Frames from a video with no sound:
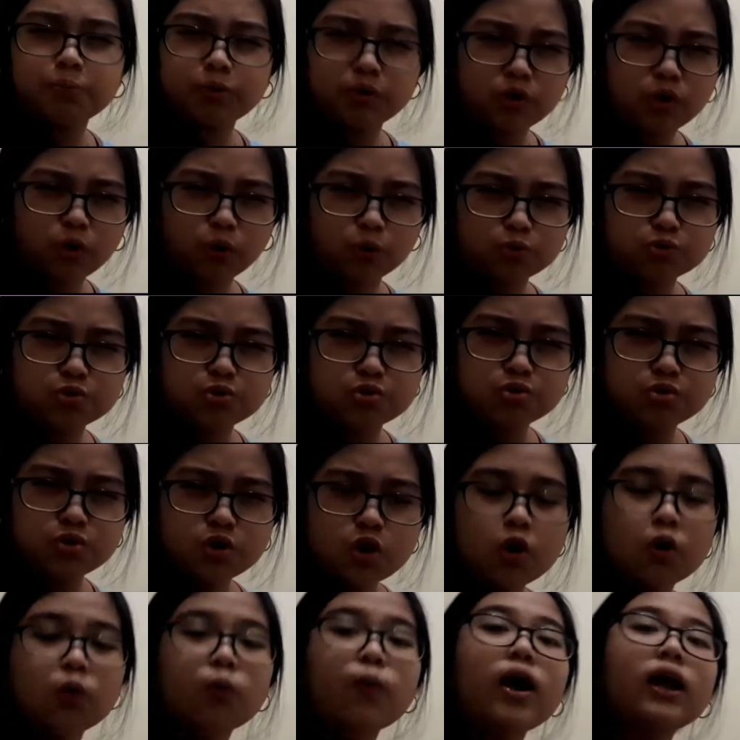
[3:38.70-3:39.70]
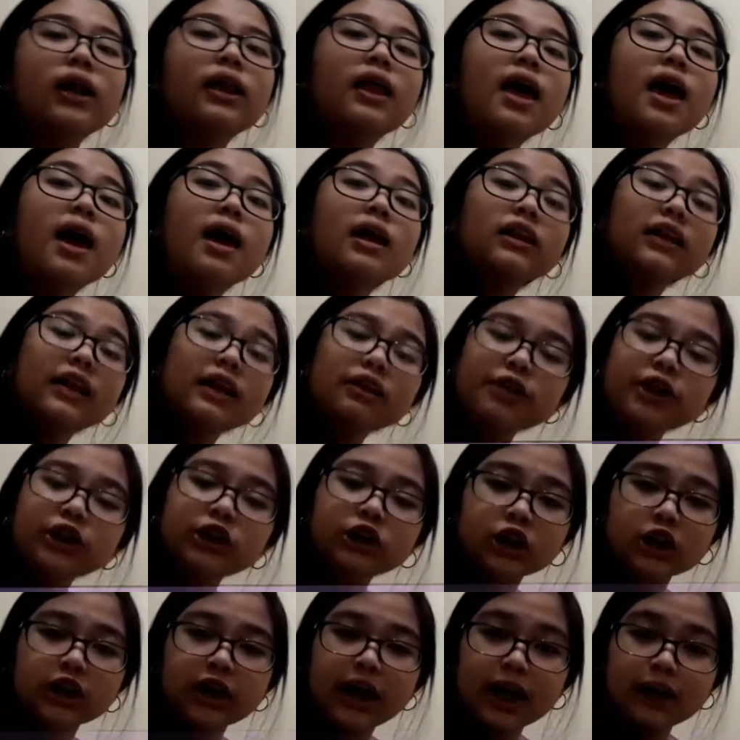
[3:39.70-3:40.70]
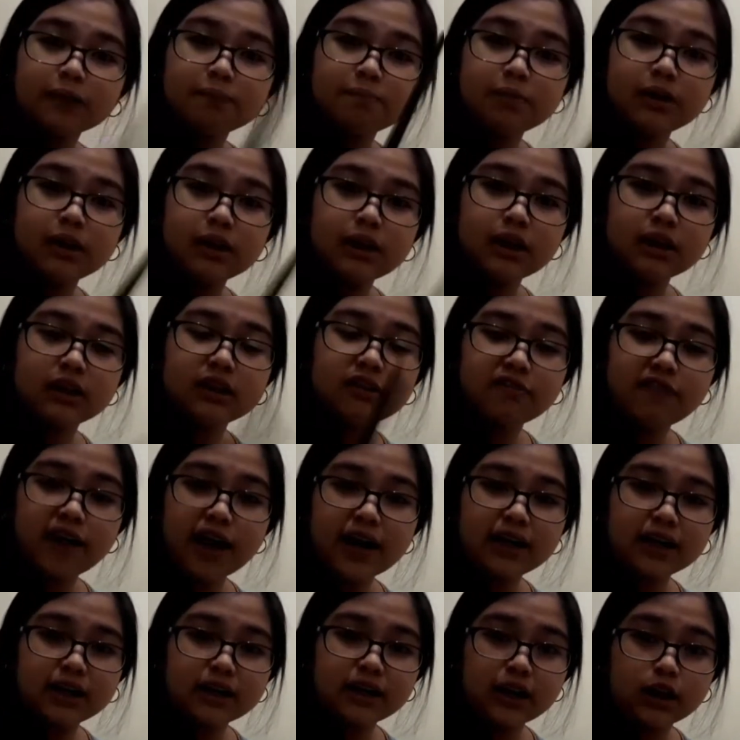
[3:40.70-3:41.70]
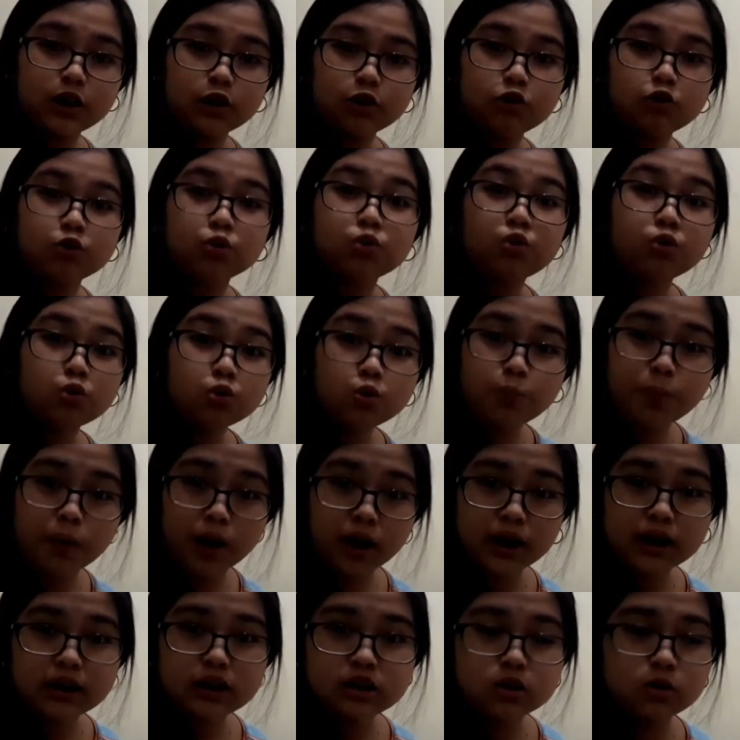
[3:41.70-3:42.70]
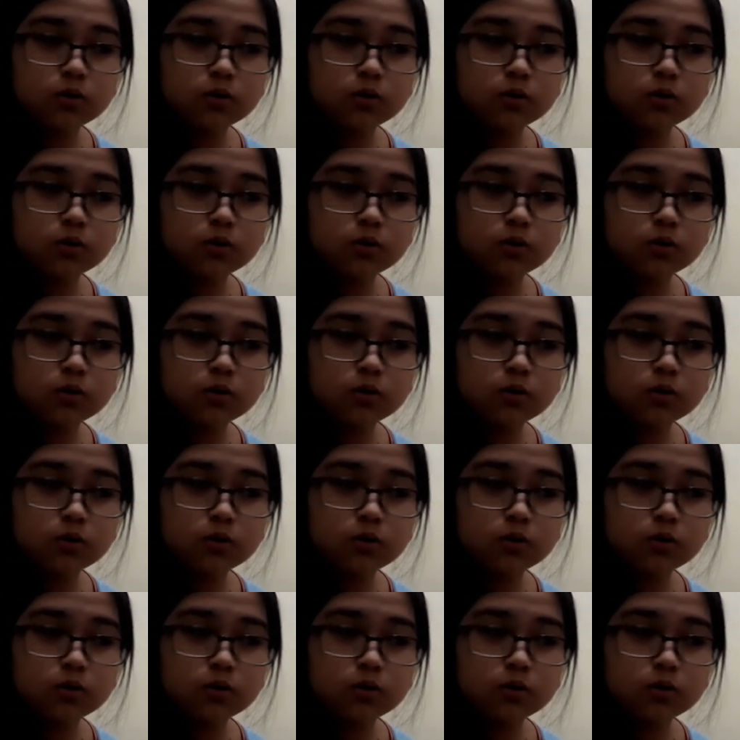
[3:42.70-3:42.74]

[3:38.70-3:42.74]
prose? Well, literature can be divided into two parts,